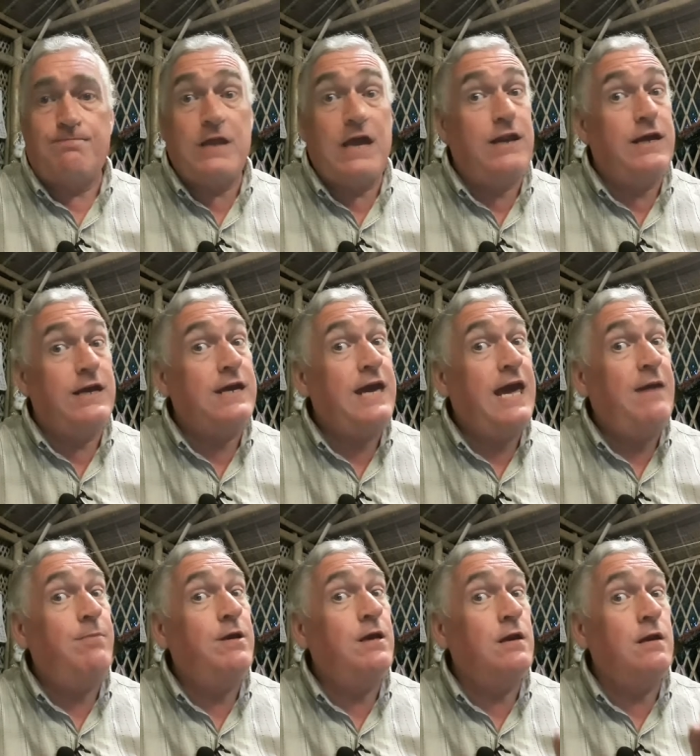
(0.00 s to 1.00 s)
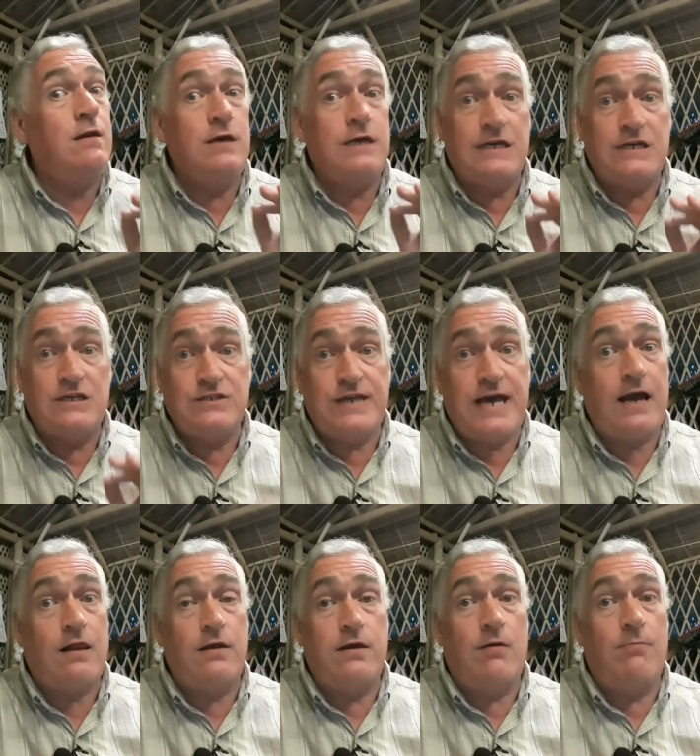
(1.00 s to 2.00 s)
and it came in
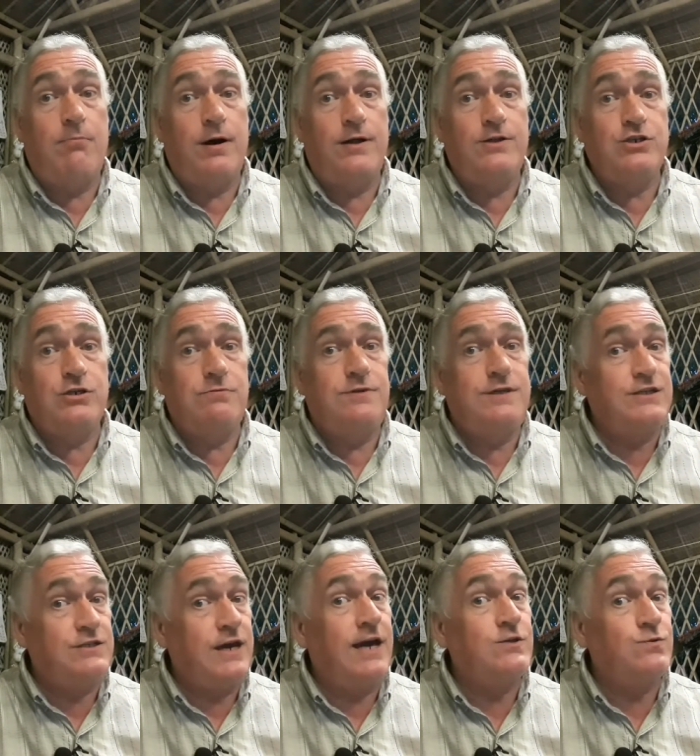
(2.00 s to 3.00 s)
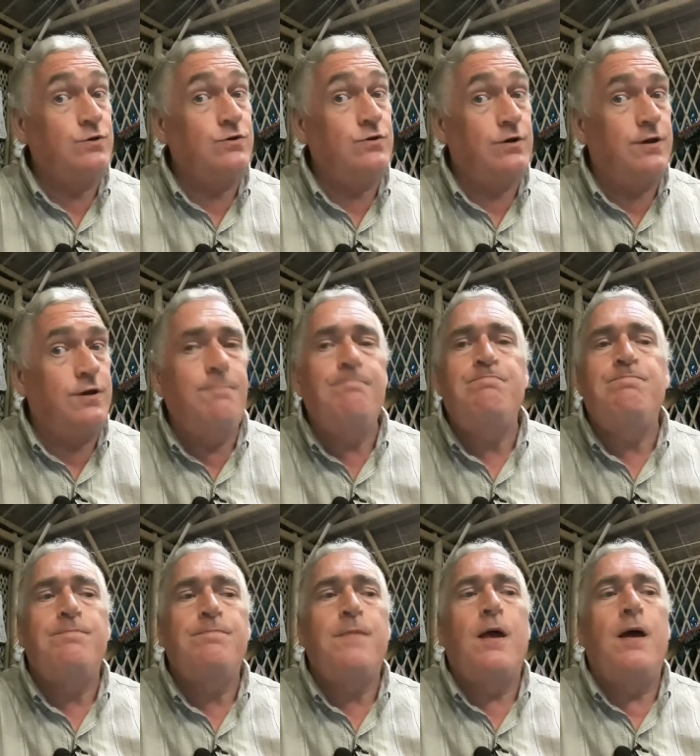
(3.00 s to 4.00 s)
exactly on budget. These guys were good.
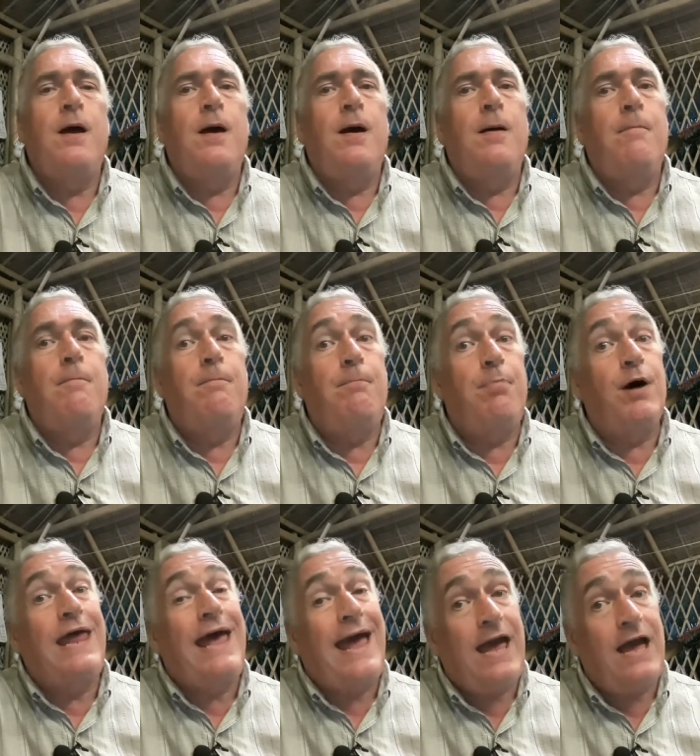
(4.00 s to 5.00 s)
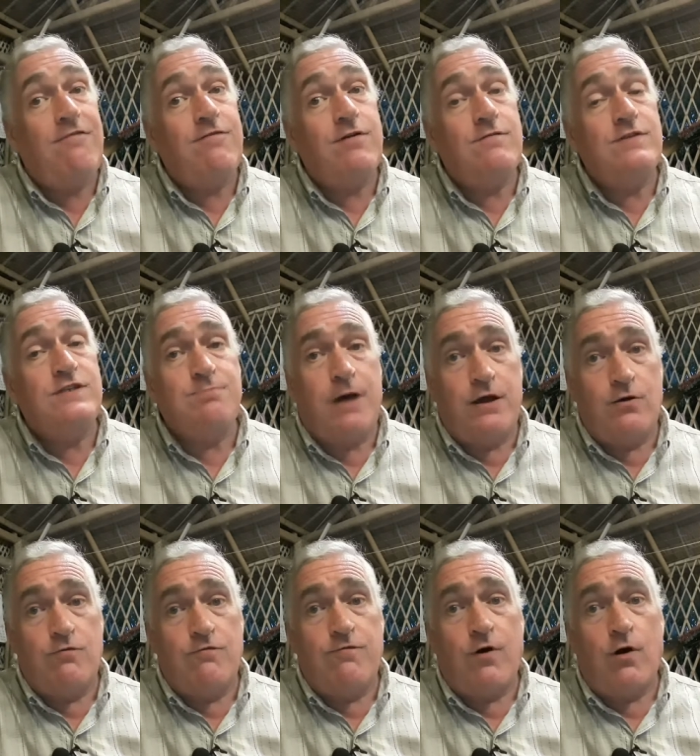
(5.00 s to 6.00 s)
But half of it's my
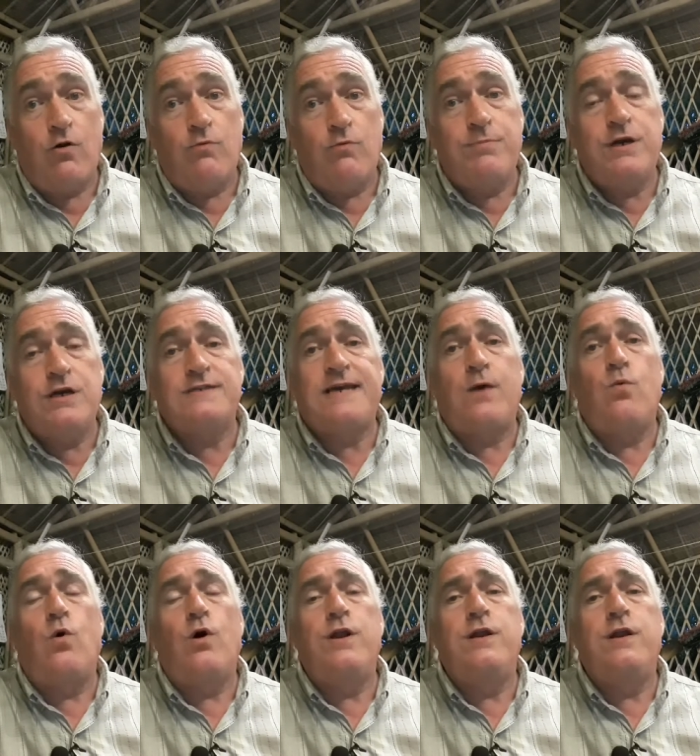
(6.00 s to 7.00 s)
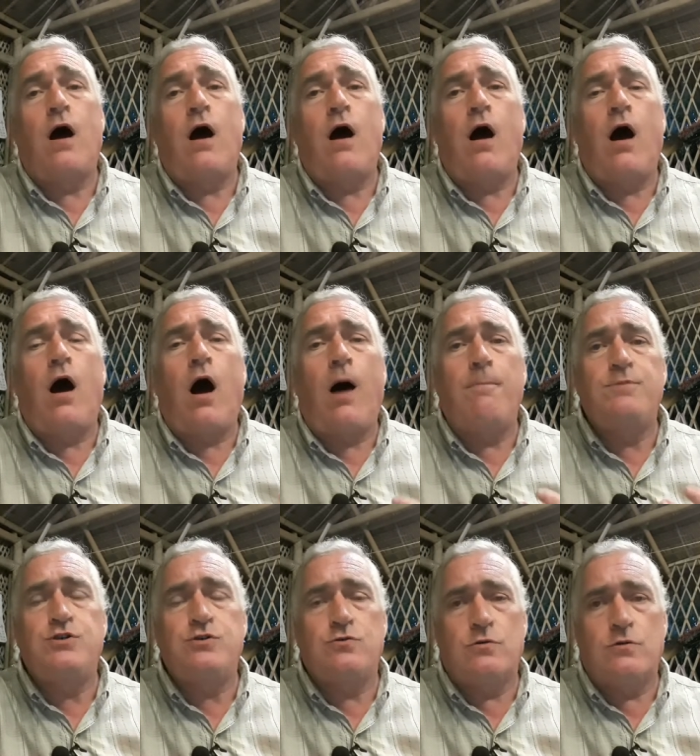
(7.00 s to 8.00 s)
own fault because I wanted
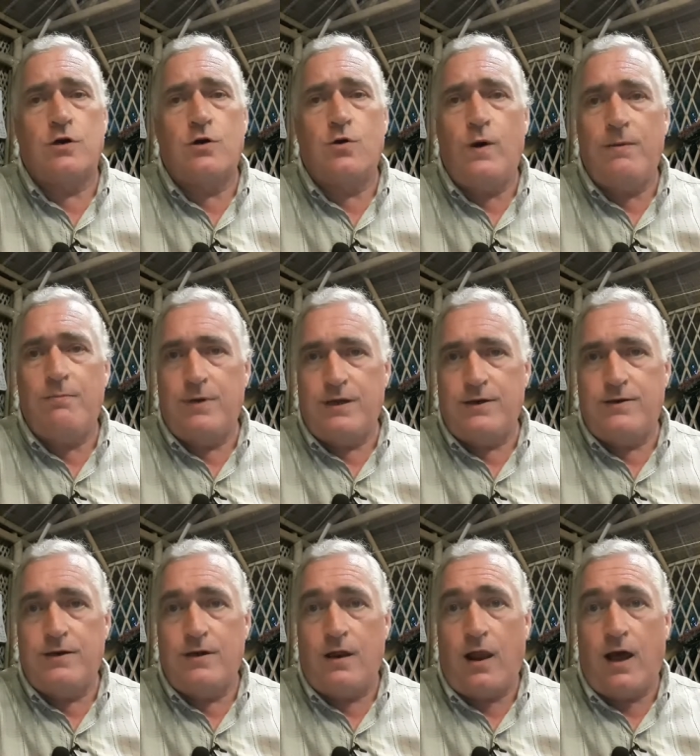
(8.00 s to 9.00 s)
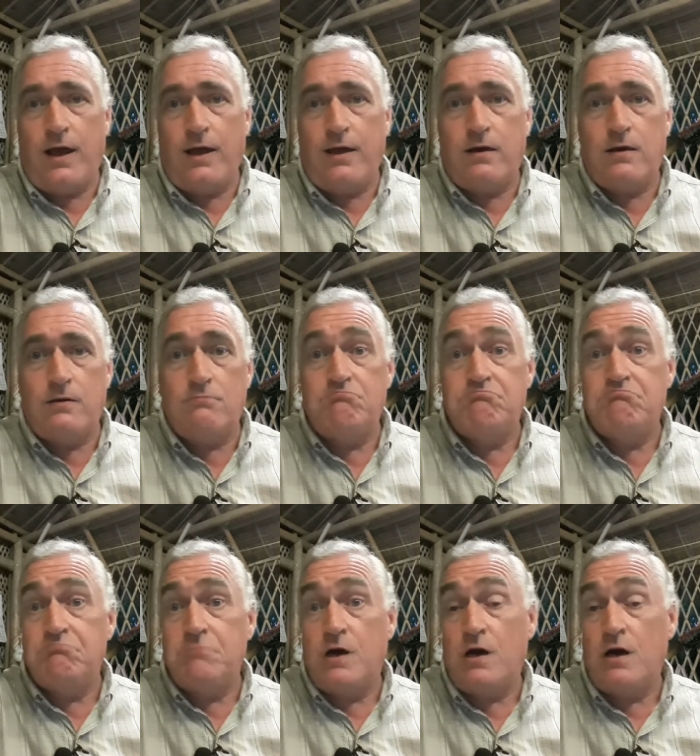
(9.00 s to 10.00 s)
optional equipment like
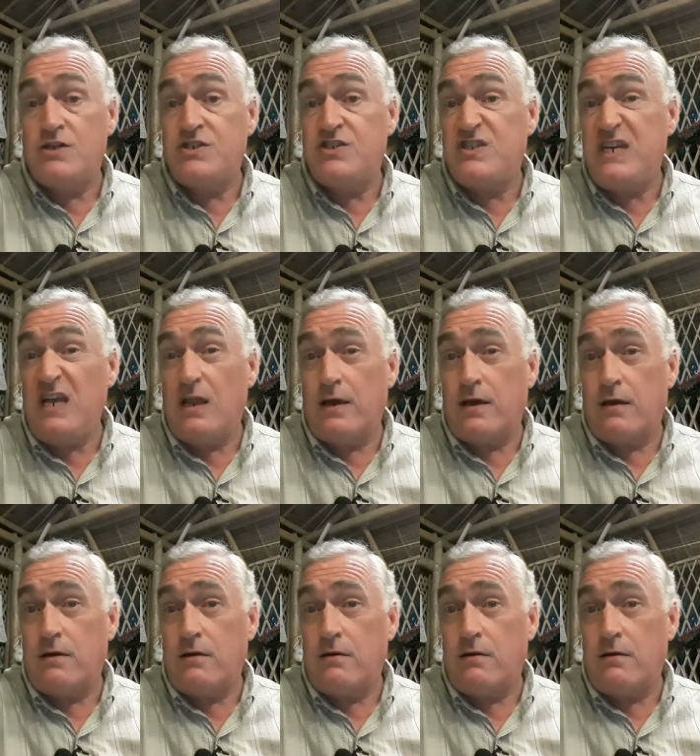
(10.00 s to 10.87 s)
a ceiling,